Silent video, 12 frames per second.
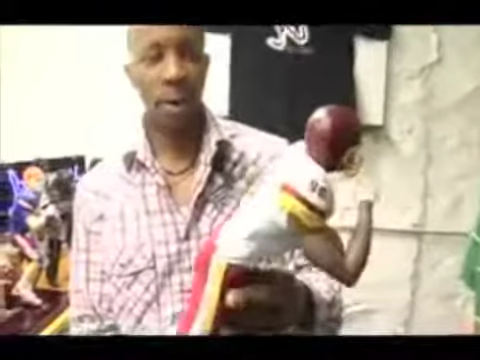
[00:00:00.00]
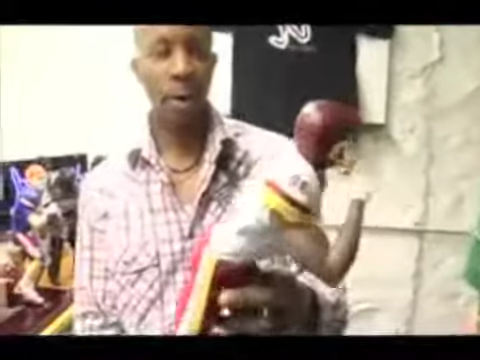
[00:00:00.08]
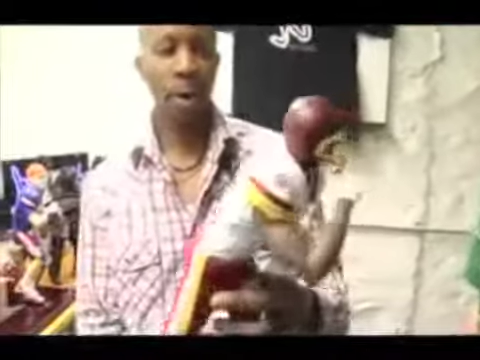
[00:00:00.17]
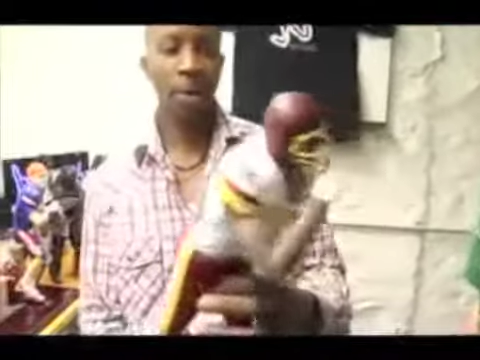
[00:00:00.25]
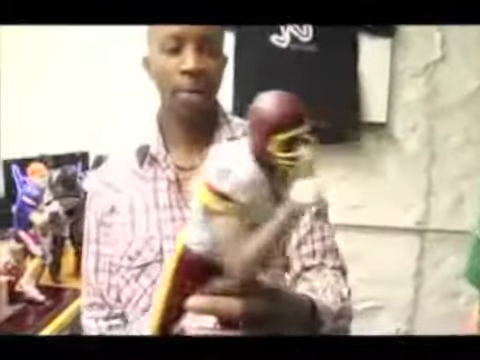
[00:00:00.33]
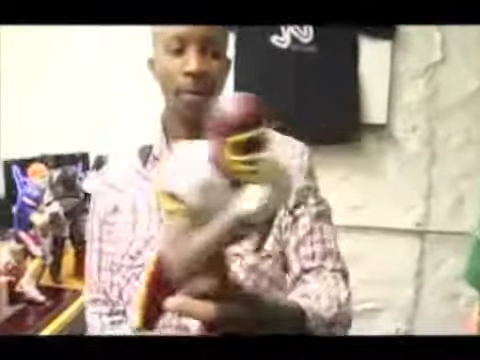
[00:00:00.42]

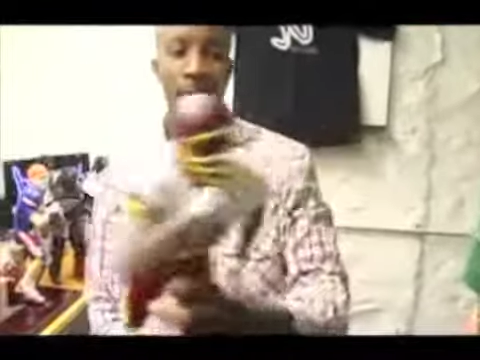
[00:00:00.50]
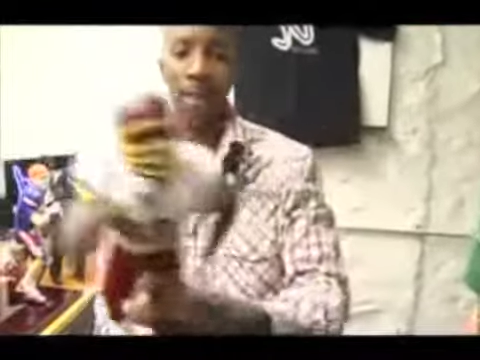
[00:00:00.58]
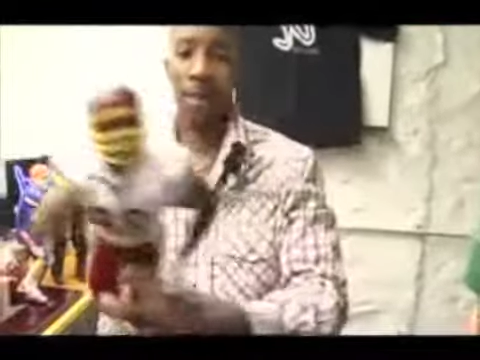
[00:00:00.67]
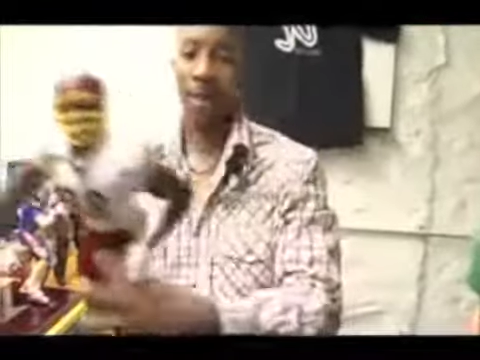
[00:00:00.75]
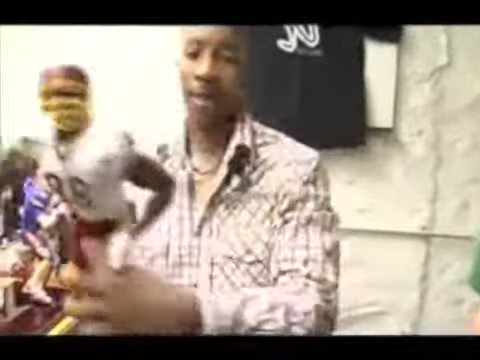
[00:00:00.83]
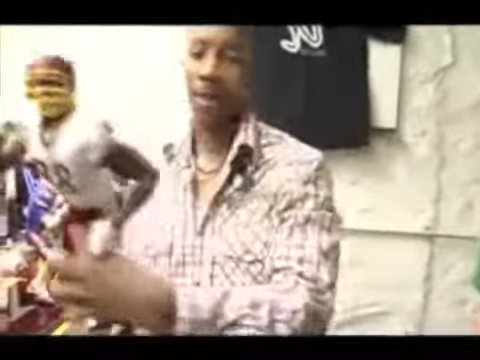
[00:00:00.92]

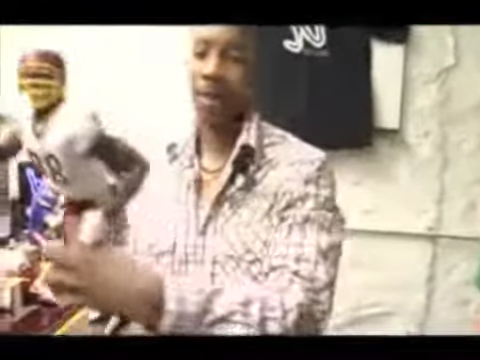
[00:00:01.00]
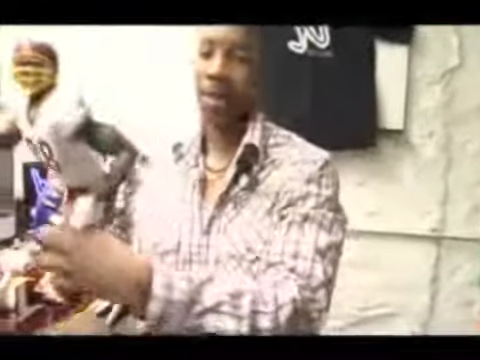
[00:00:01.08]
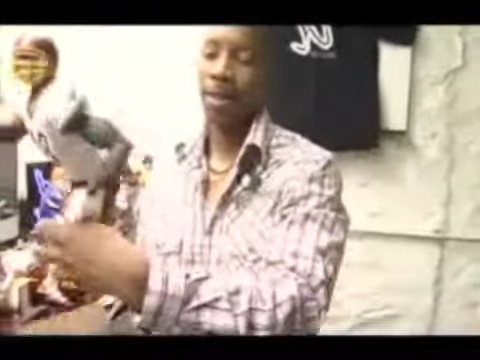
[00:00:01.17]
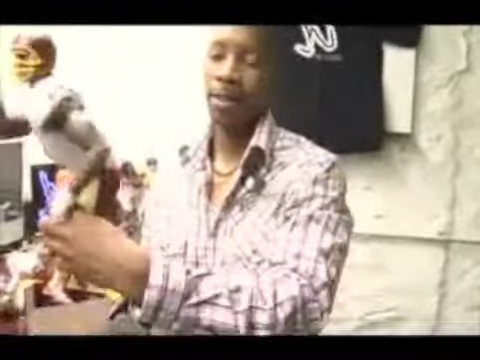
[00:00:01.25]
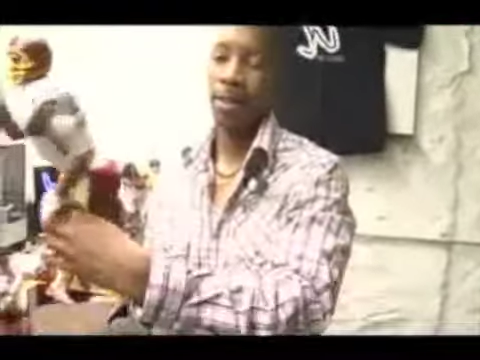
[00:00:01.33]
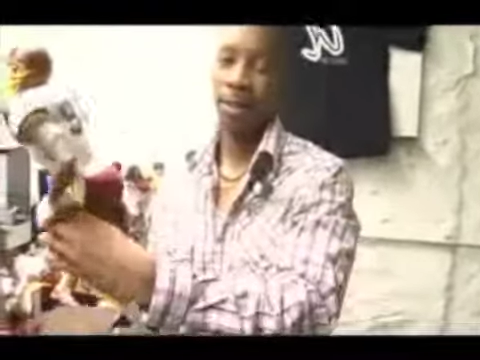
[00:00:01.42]
arms,
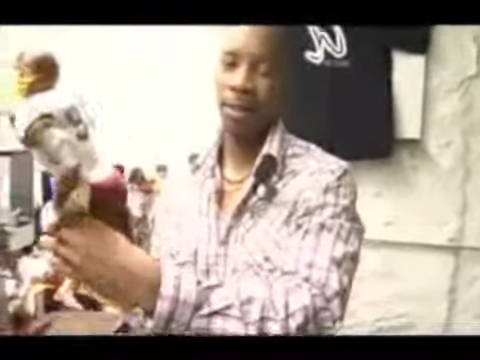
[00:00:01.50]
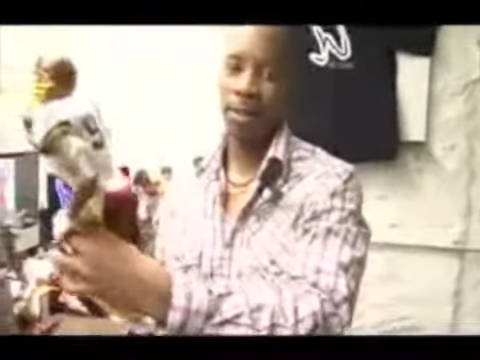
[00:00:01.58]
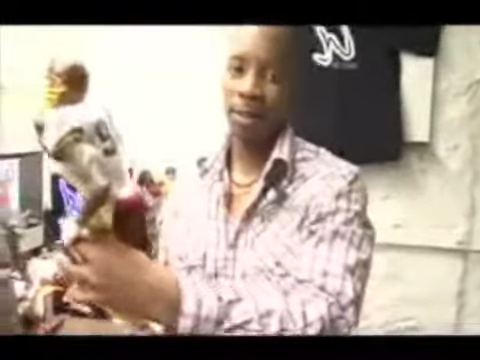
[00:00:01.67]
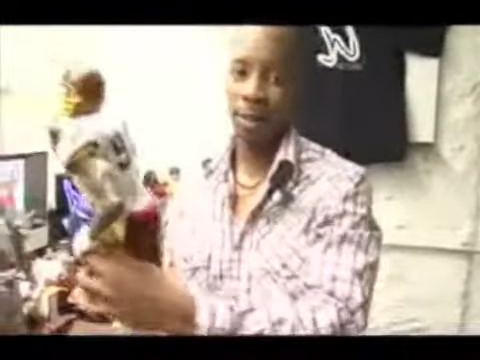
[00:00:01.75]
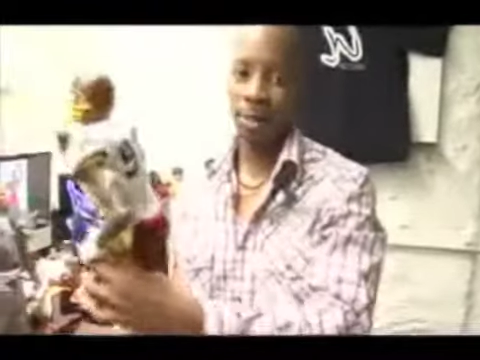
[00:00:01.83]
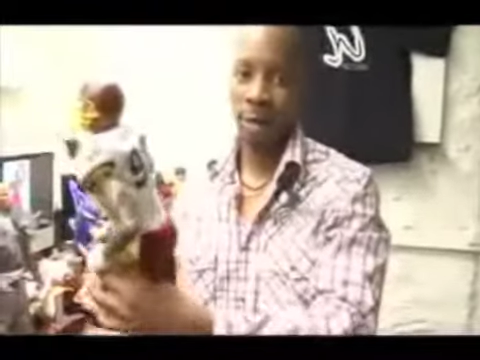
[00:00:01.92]
You see
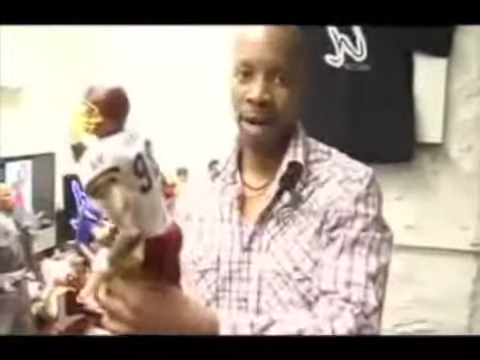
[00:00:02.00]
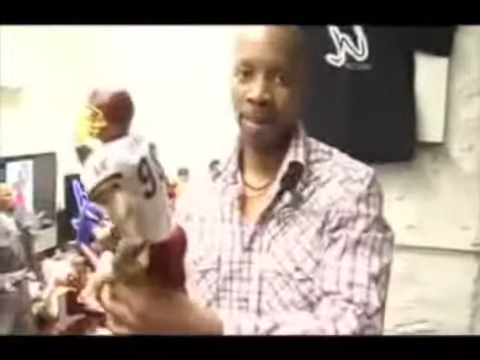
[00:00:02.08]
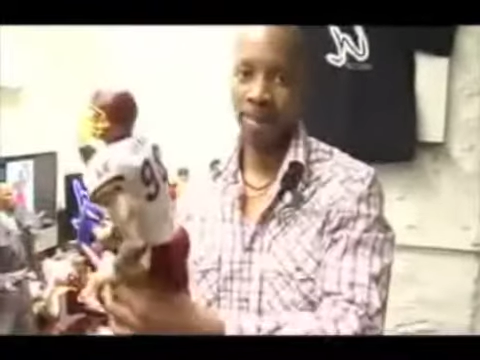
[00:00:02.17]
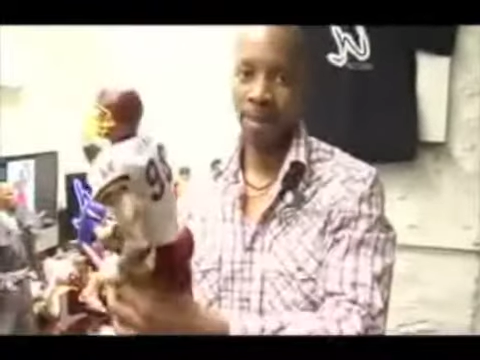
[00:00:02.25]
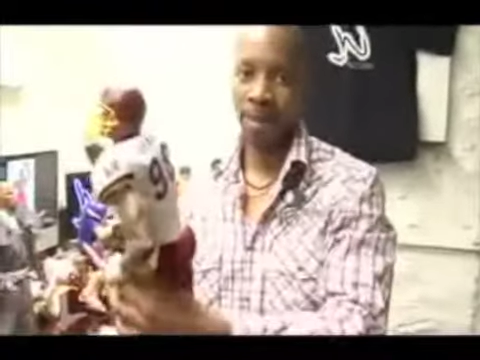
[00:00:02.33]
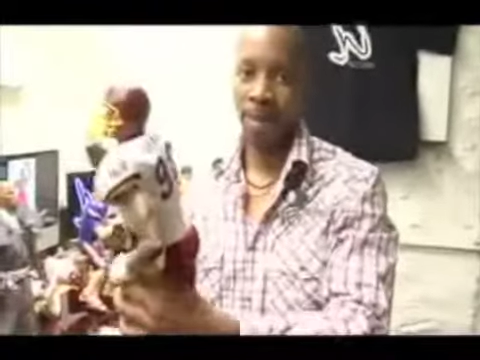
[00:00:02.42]
the
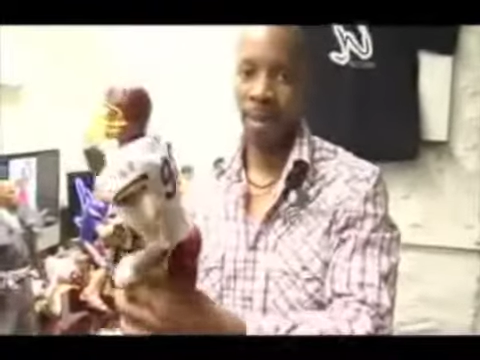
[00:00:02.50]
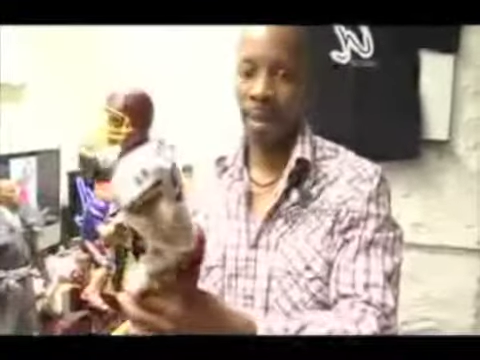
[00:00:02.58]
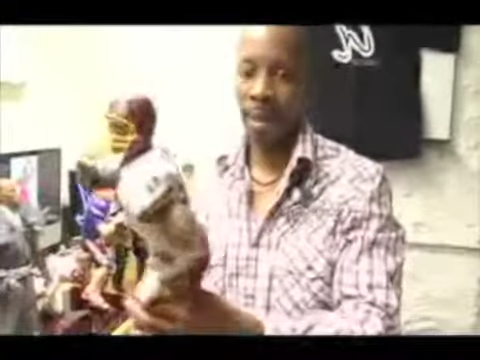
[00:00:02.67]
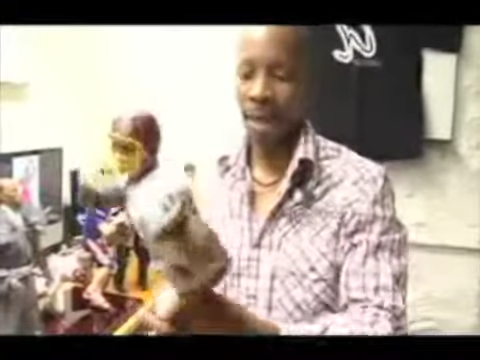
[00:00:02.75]
traps.